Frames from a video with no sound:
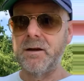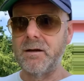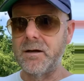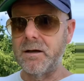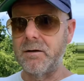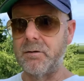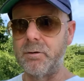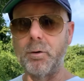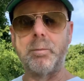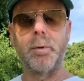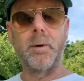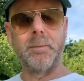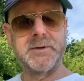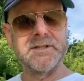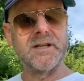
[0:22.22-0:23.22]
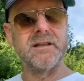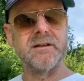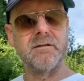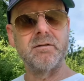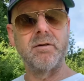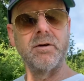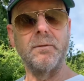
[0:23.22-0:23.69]
or your property that
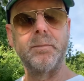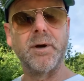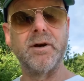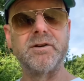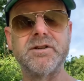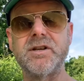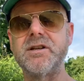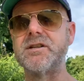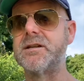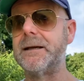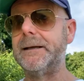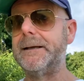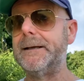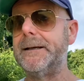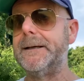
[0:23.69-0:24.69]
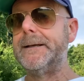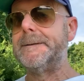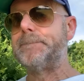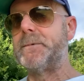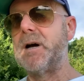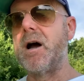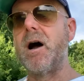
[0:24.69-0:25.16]
you're going to purchase.
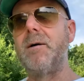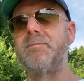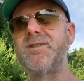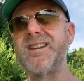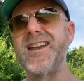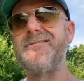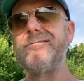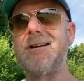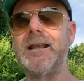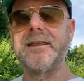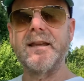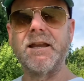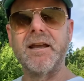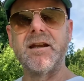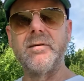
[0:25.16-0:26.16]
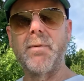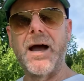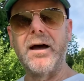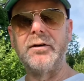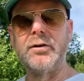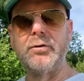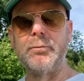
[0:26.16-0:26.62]
But I'm generally thinking
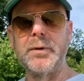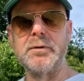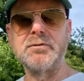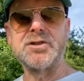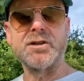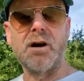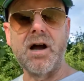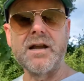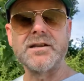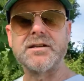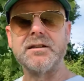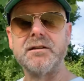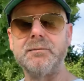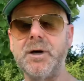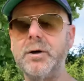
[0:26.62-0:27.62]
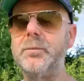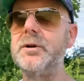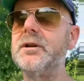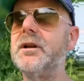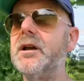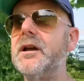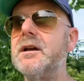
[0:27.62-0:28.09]
about new build sites at the moment.
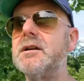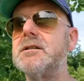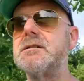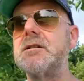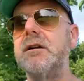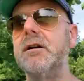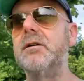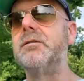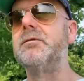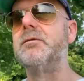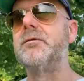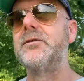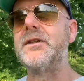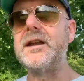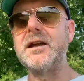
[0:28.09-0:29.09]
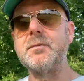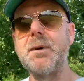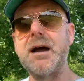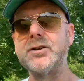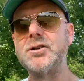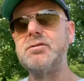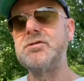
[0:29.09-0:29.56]
So think
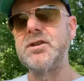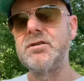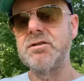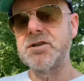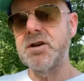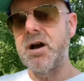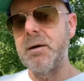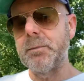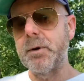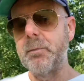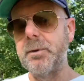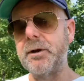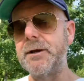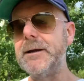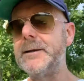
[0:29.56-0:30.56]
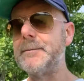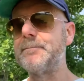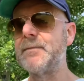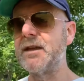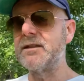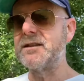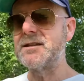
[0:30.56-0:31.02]
about choosing your site properly
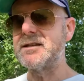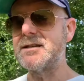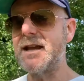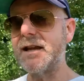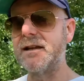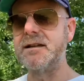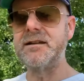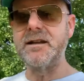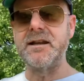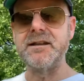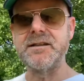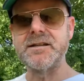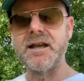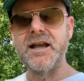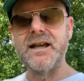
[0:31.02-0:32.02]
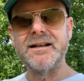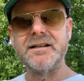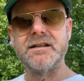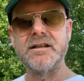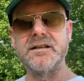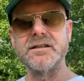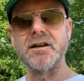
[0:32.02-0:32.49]
the second is
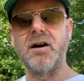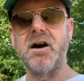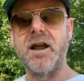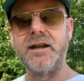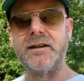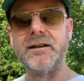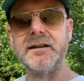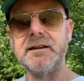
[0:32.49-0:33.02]
design.